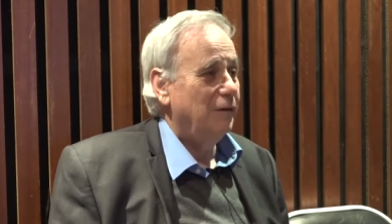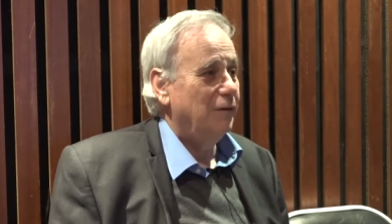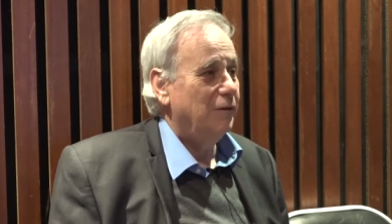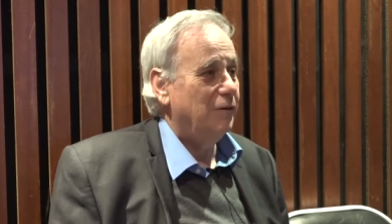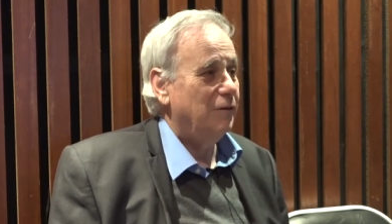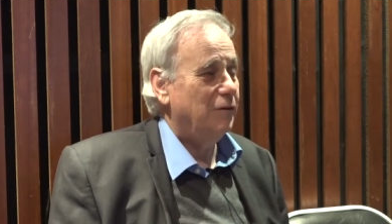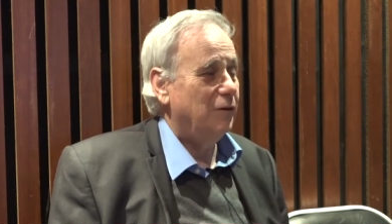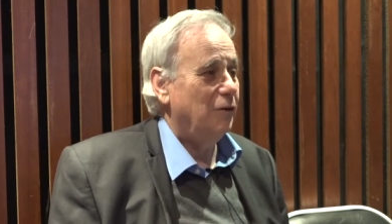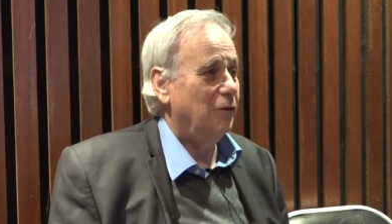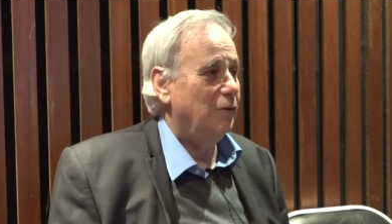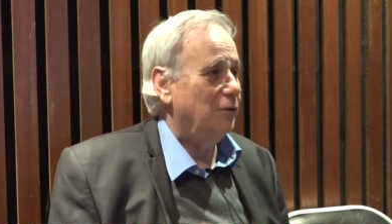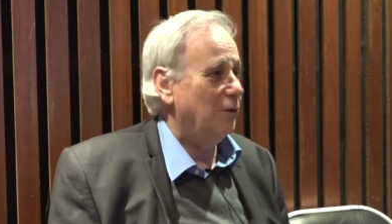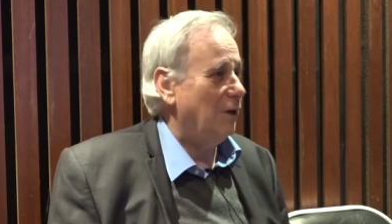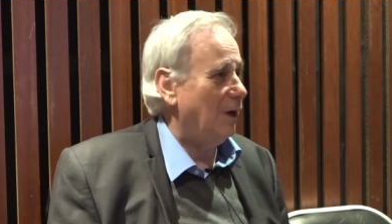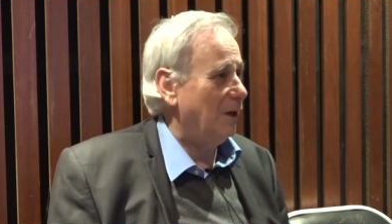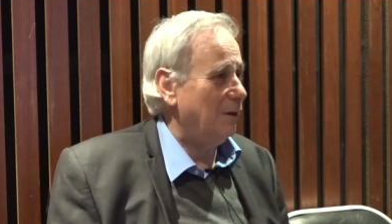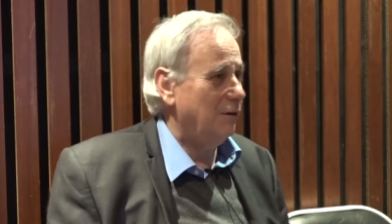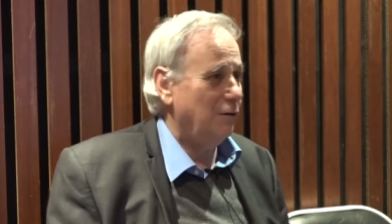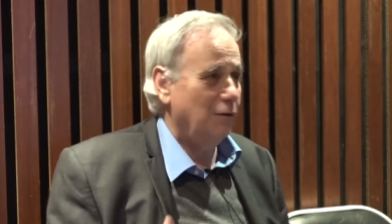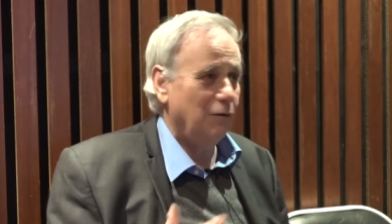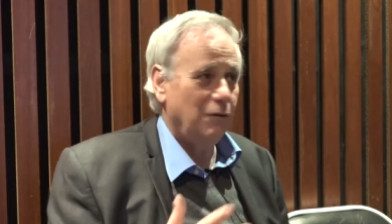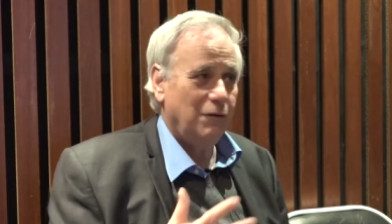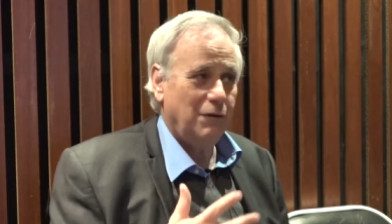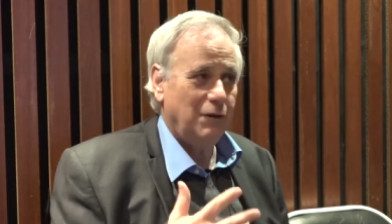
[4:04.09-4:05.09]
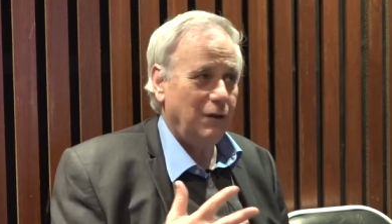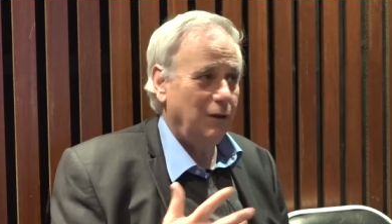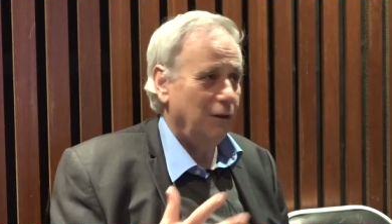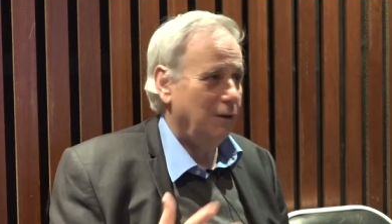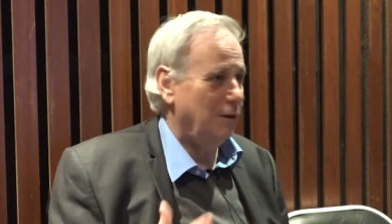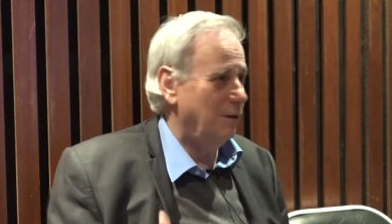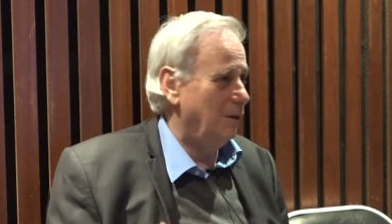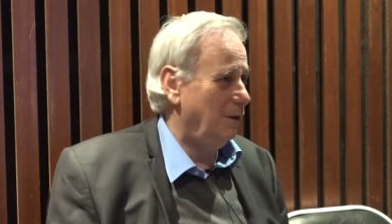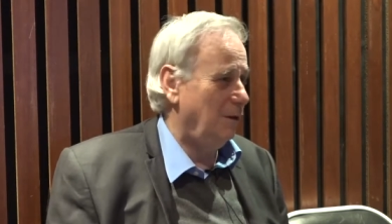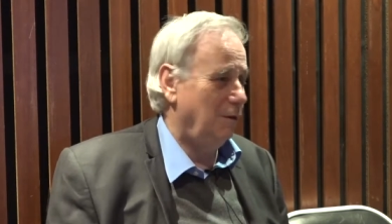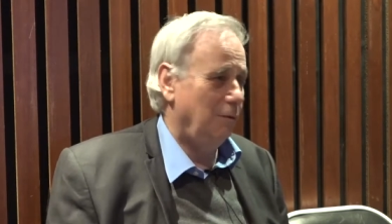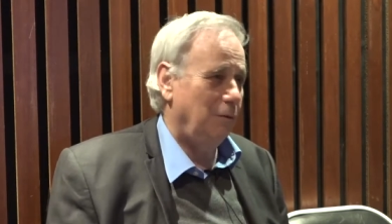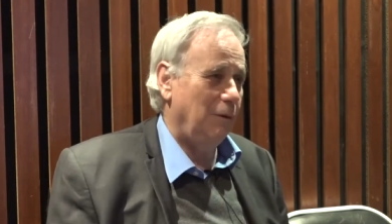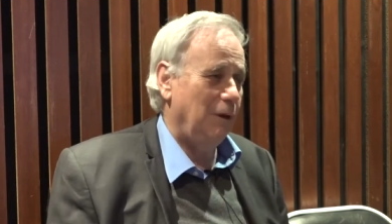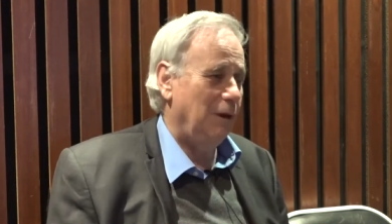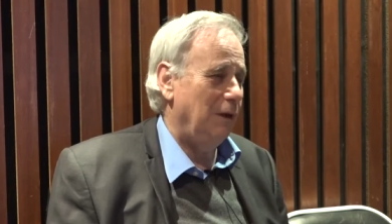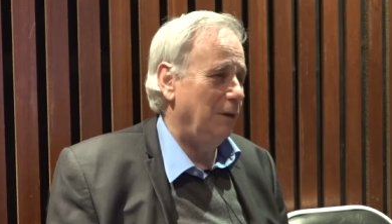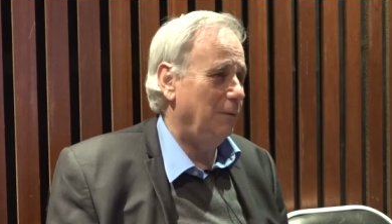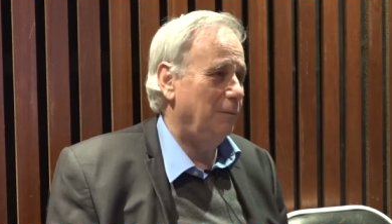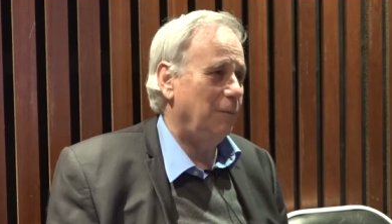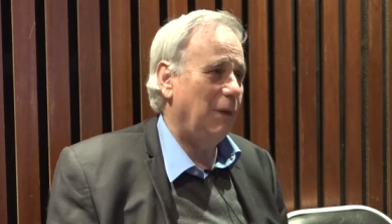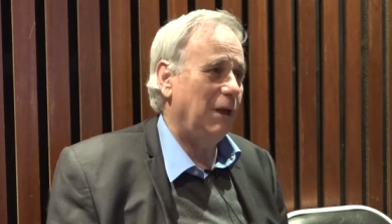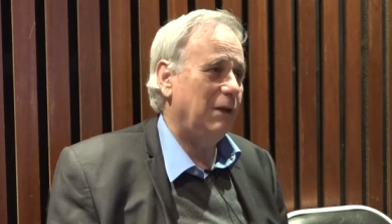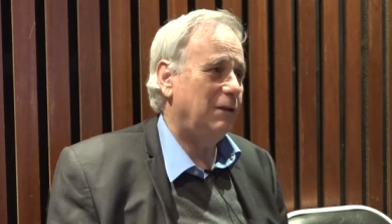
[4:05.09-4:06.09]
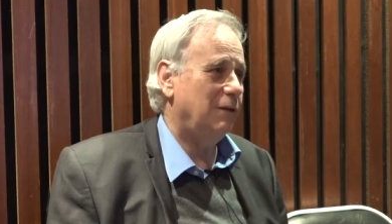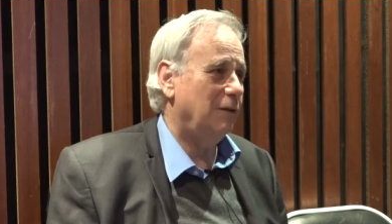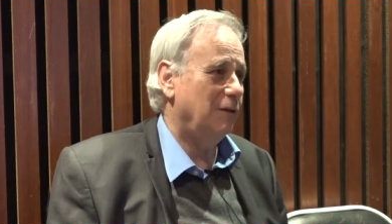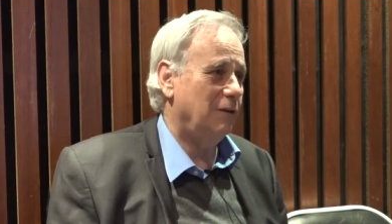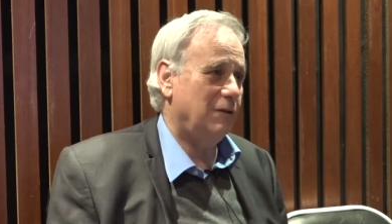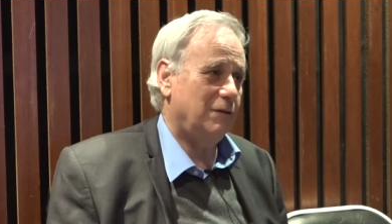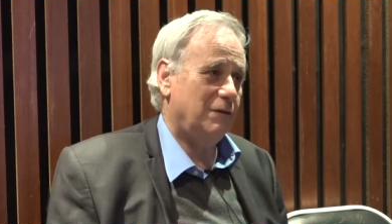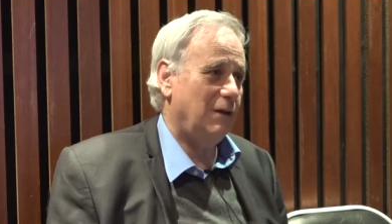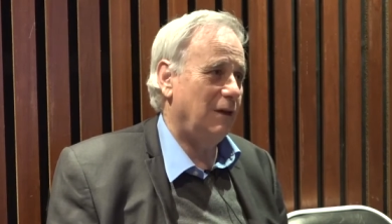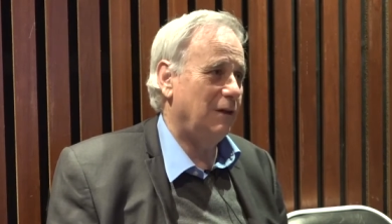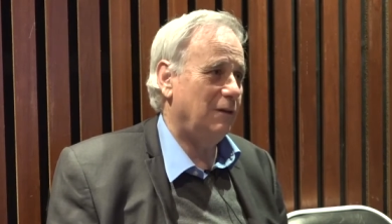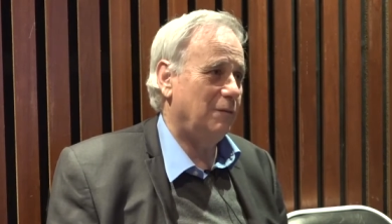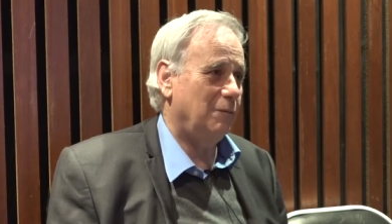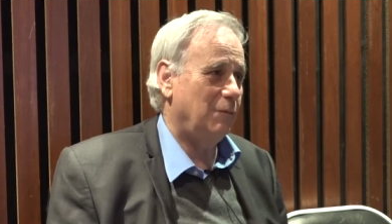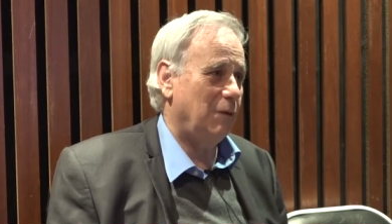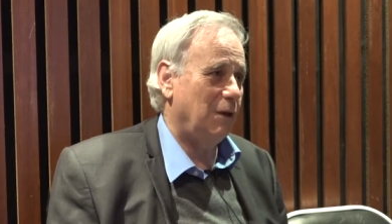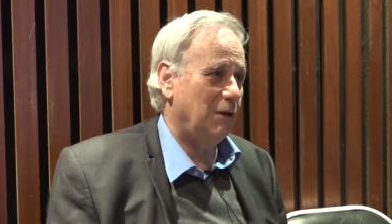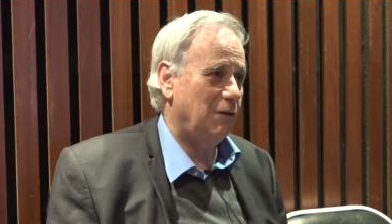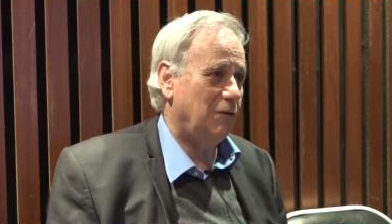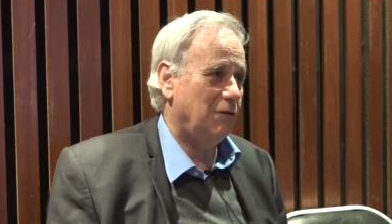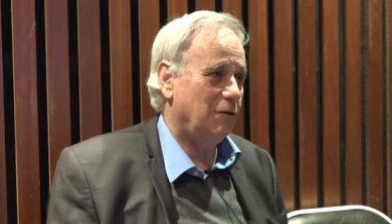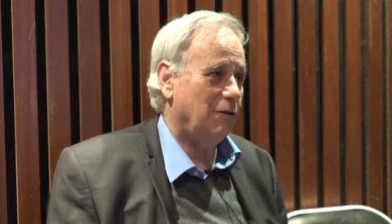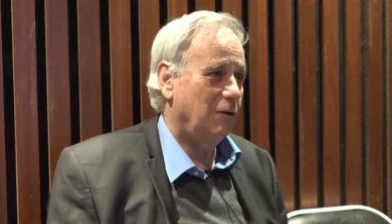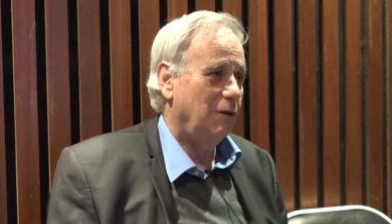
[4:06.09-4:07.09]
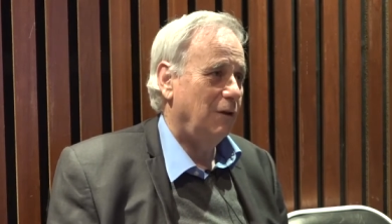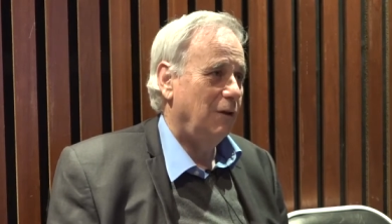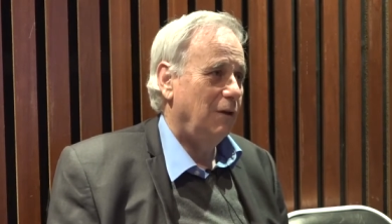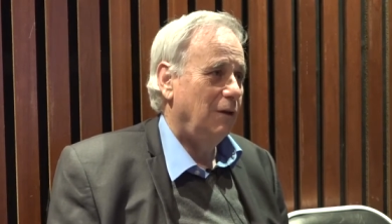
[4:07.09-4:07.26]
So I don't think he really matters that much.